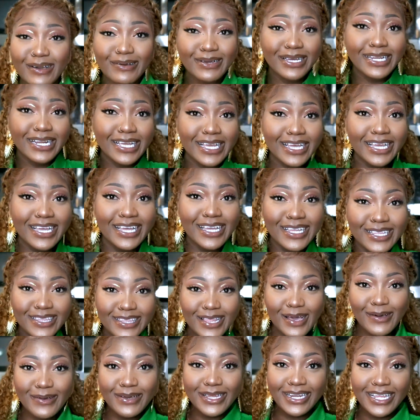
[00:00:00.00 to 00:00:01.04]
throwing it,
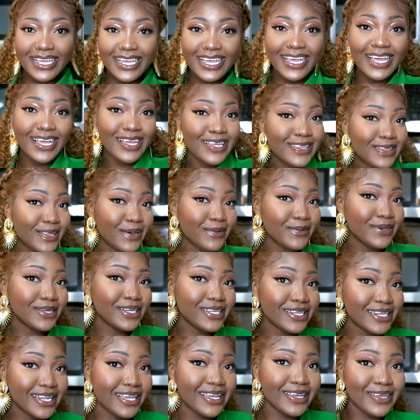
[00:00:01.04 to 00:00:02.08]
throwing it,
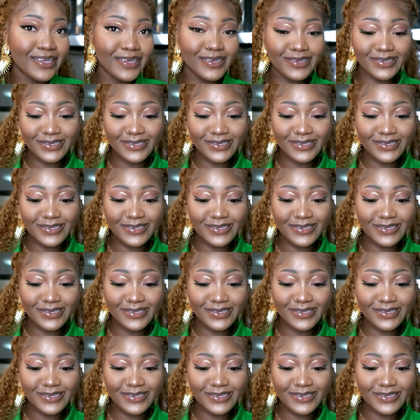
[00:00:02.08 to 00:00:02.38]
throwing it down.